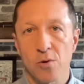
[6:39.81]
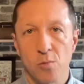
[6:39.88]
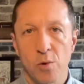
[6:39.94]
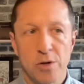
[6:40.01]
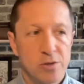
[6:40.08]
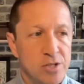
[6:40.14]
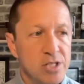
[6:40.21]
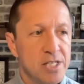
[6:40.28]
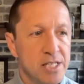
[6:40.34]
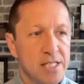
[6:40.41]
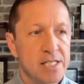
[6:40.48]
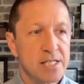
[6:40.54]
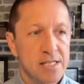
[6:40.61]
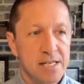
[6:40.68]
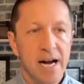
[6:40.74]
where you
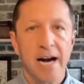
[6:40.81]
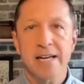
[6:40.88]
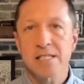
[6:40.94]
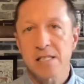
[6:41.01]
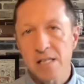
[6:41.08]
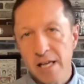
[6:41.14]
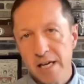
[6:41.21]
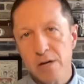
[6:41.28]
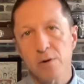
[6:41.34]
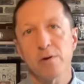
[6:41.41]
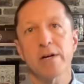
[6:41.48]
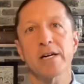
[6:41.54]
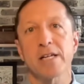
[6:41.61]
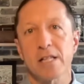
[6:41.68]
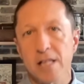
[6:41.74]
see guys
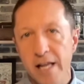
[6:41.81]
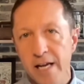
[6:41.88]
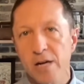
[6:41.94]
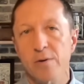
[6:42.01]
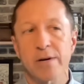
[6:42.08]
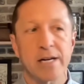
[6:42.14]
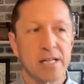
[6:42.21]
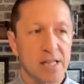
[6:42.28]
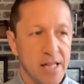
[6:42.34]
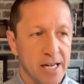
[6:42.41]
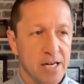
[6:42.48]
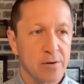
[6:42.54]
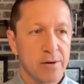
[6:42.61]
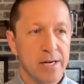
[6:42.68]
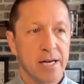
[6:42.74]
lingering and lingering and
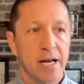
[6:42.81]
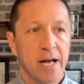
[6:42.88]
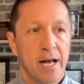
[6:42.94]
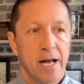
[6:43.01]
lingering.